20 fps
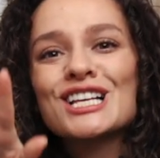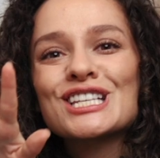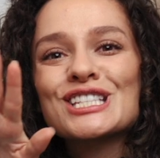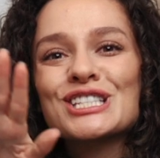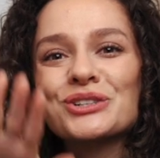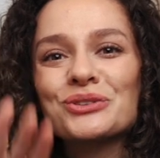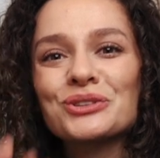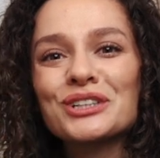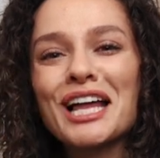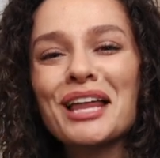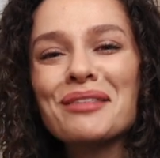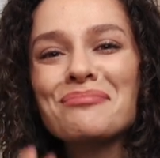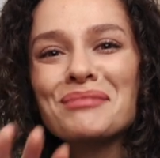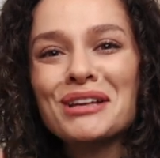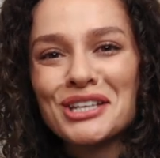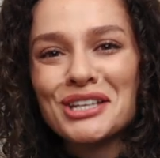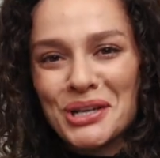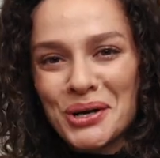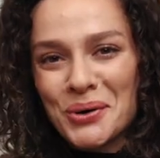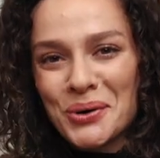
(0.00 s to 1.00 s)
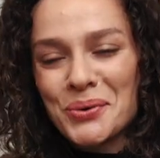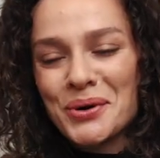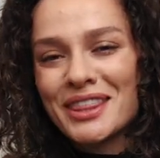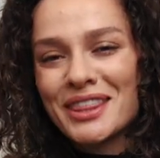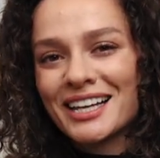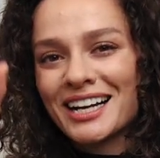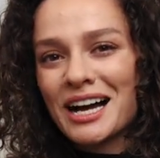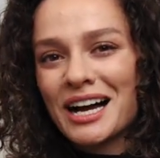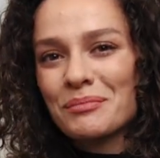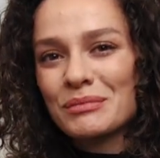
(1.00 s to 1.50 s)
So let me know
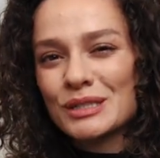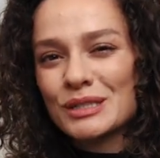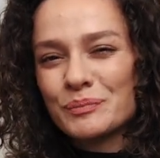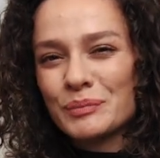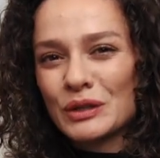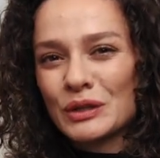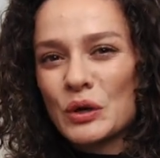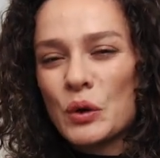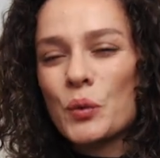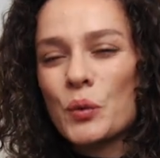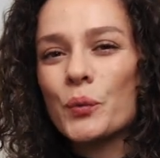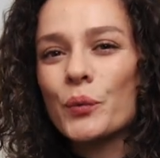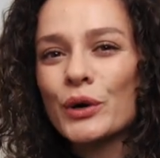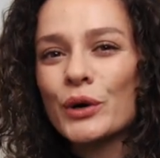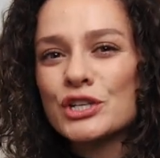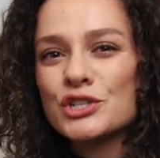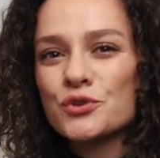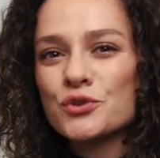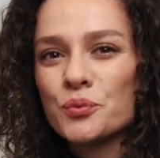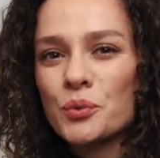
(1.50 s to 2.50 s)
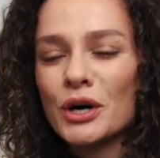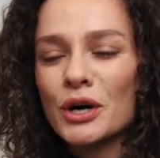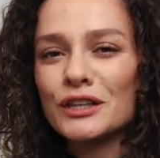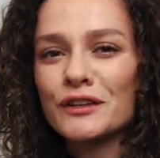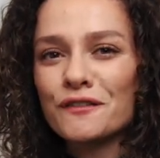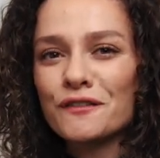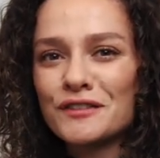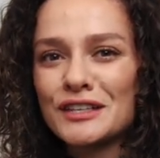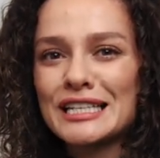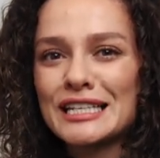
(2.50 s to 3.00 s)
in the comments below which
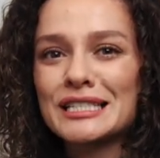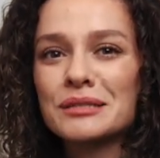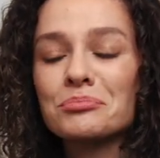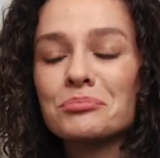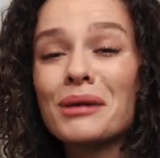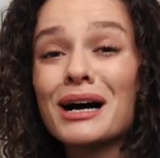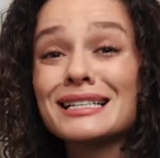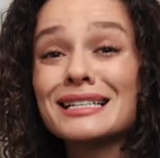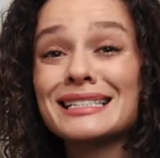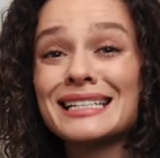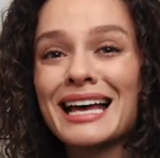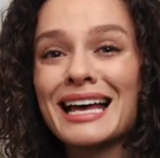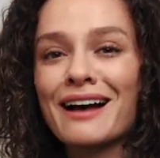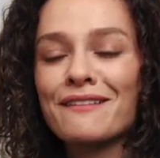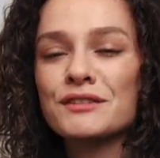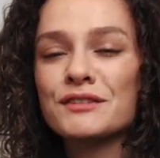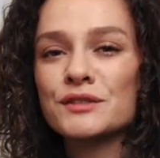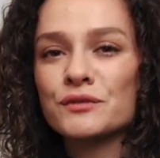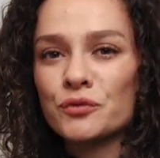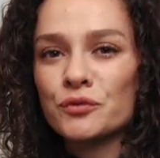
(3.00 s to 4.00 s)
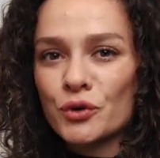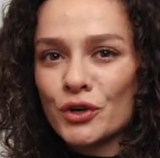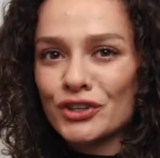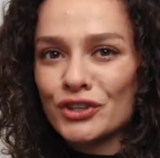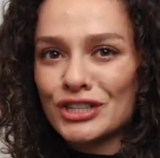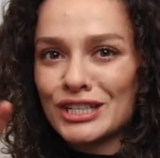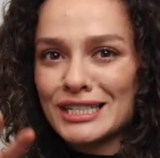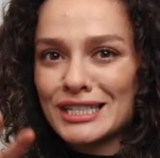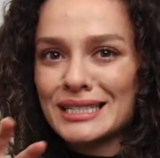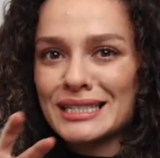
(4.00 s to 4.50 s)
one of these must-haves
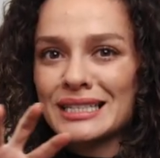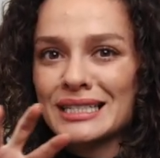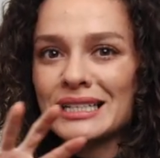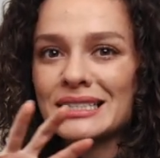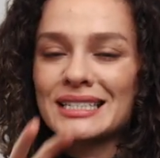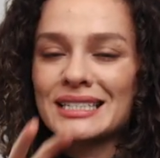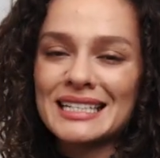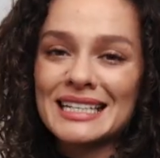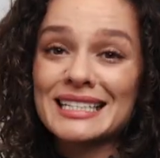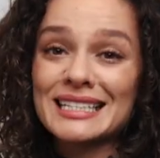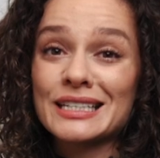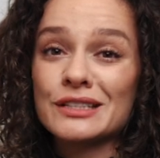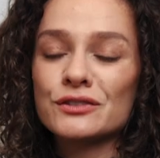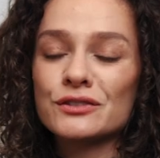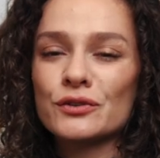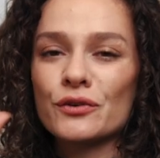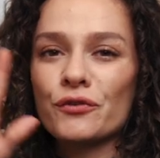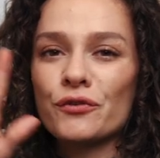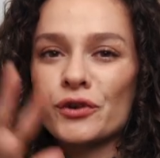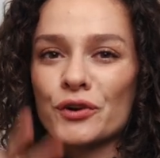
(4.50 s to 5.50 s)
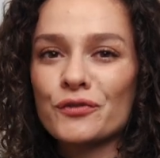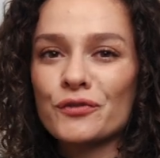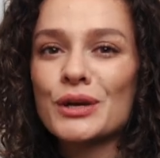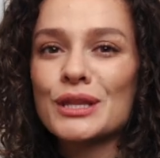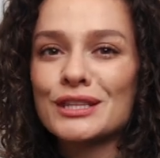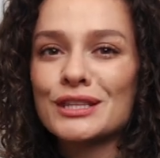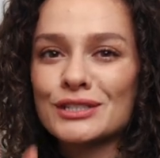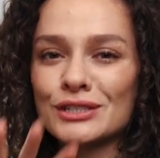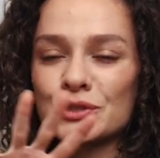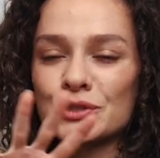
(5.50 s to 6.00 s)
for this season, so for
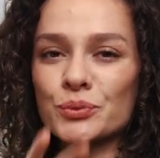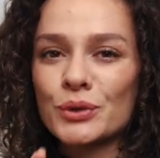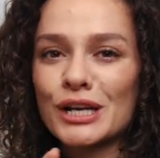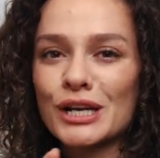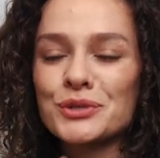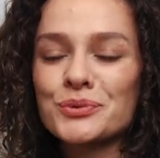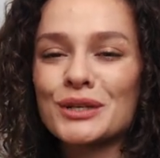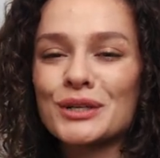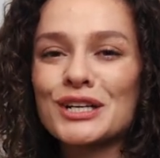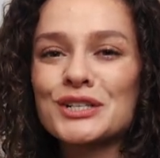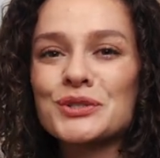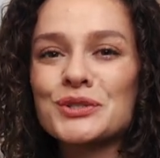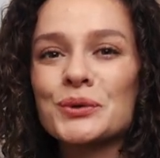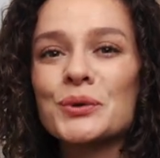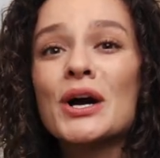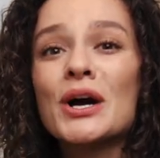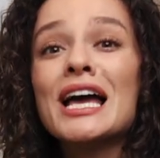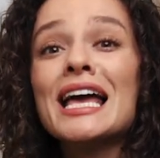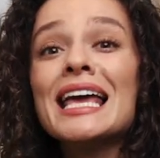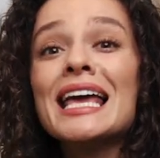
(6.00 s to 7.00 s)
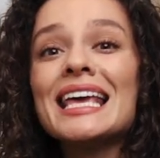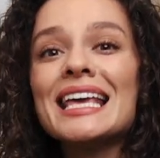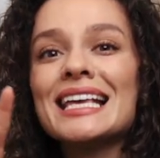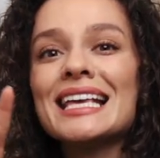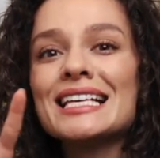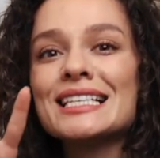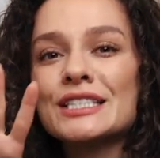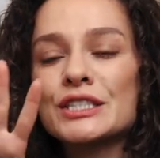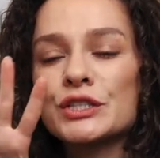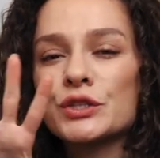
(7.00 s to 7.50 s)
winter 2022,
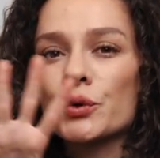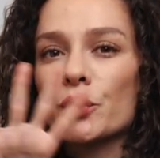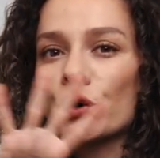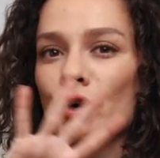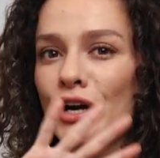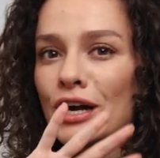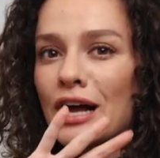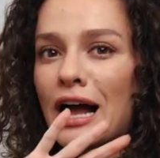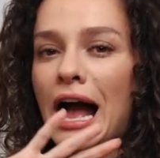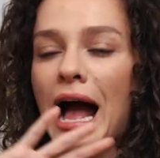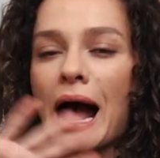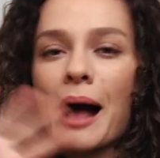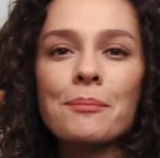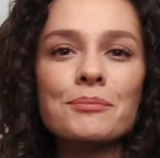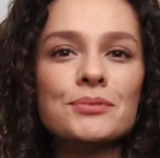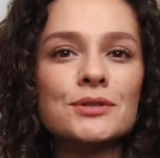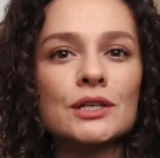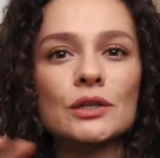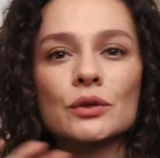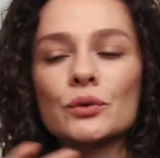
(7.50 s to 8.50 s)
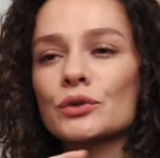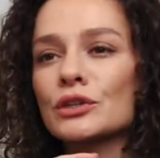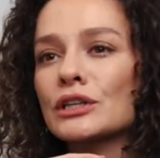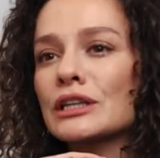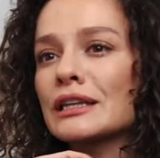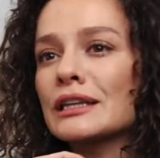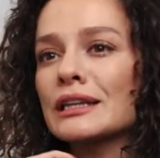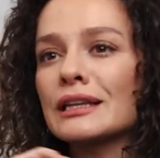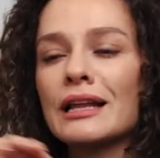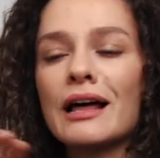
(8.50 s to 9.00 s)
is your
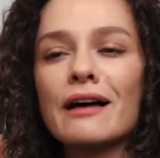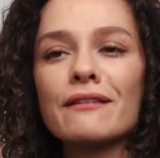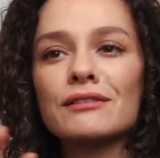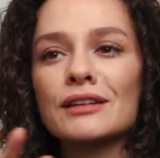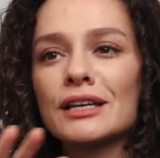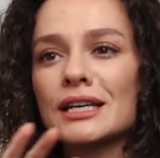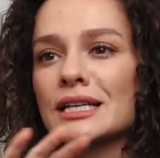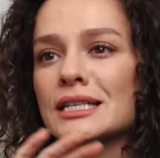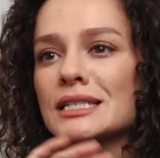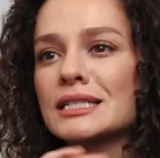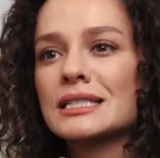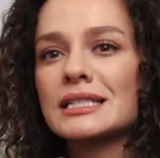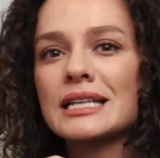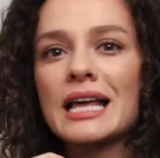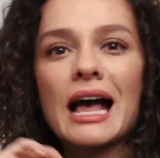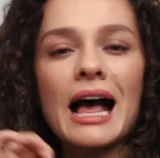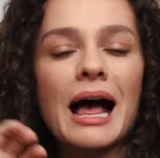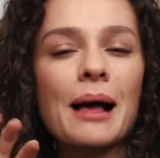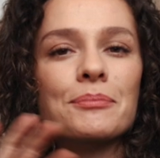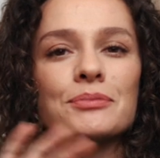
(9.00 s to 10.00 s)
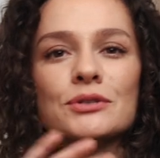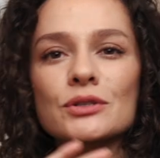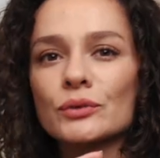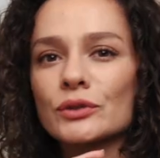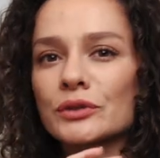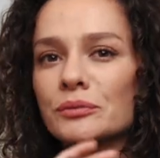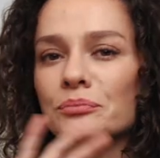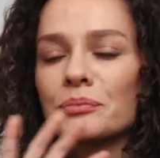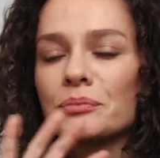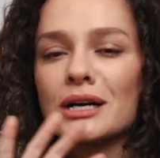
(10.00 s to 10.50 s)
absolute loveliest,
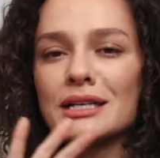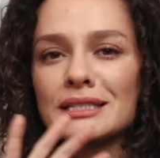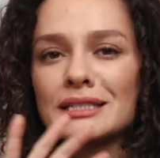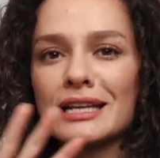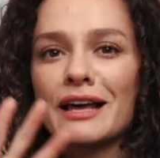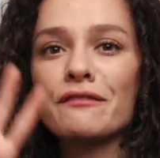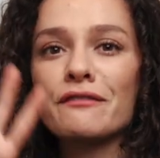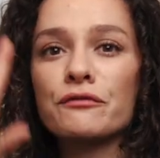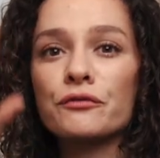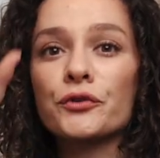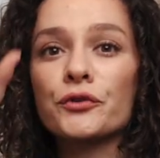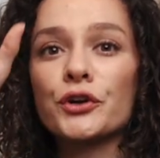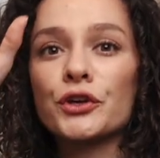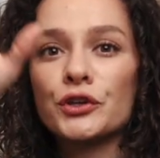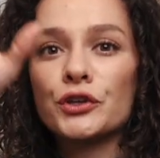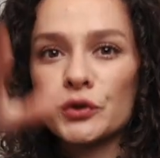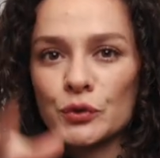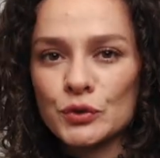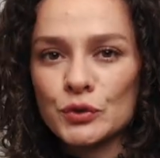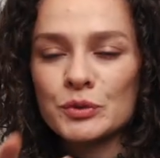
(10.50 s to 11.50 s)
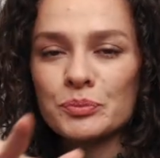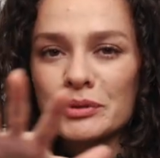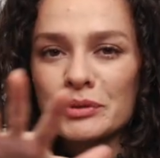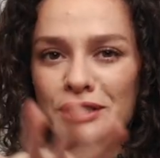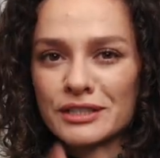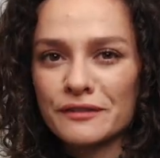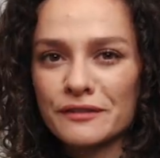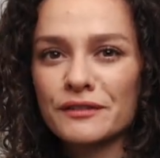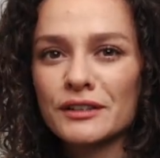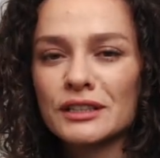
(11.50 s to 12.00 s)
absolute must-have for you
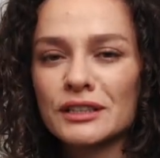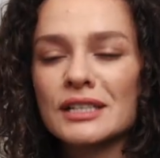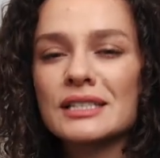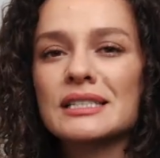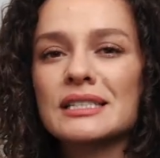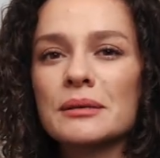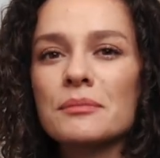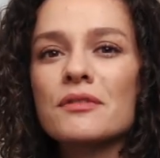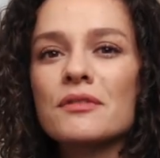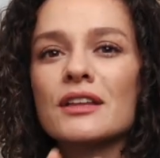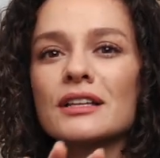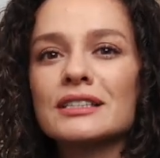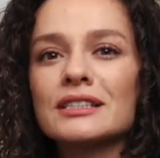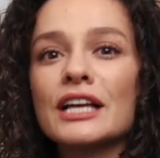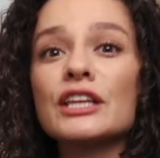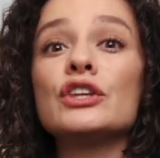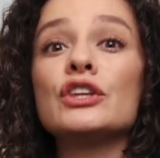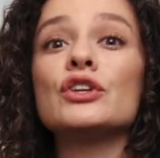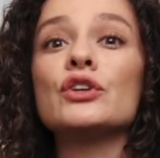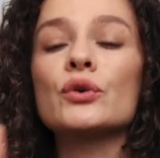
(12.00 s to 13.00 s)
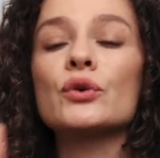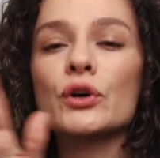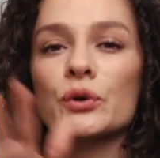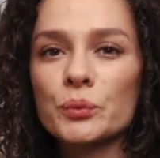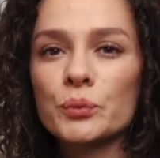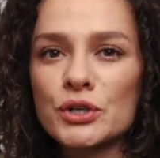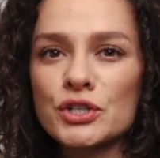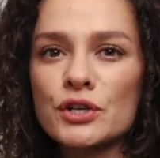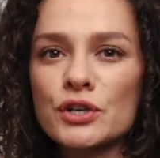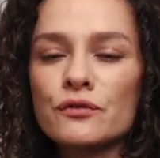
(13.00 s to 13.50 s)
specifically, something that you're
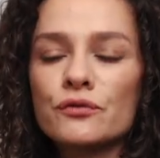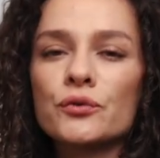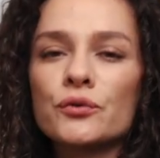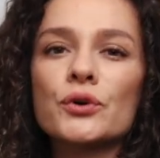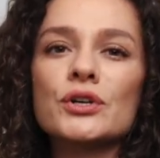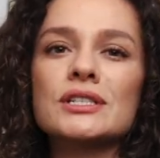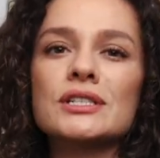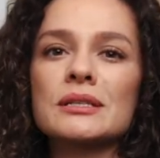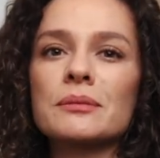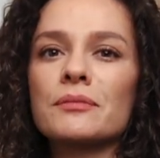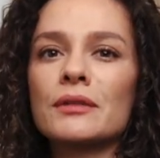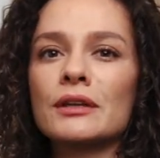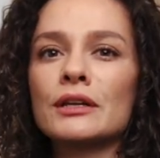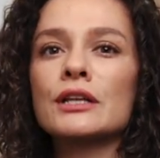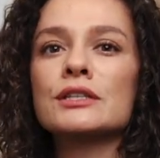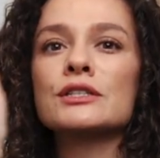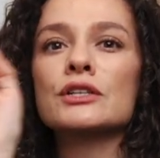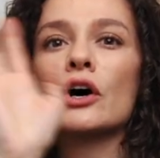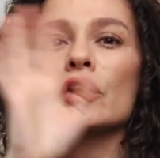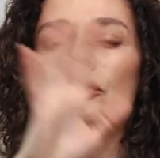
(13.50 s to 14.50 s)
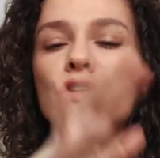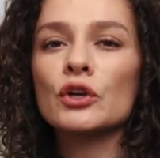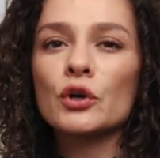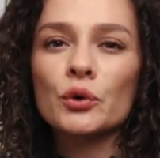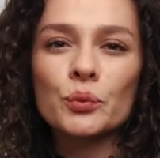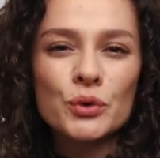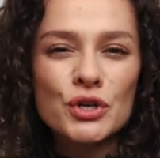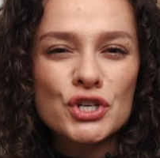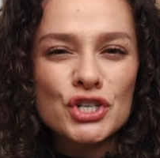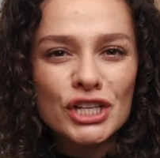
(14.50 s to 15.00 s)
wishing for, something that's on
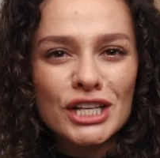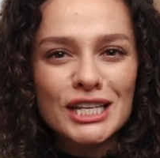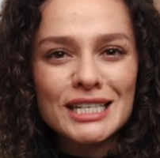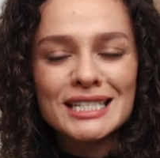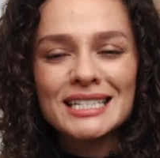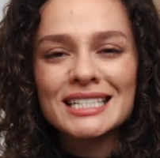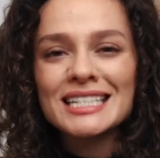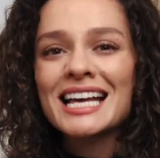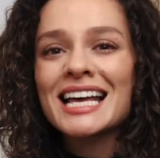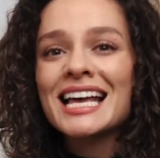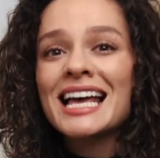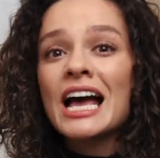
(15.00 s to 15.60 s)
your wish list,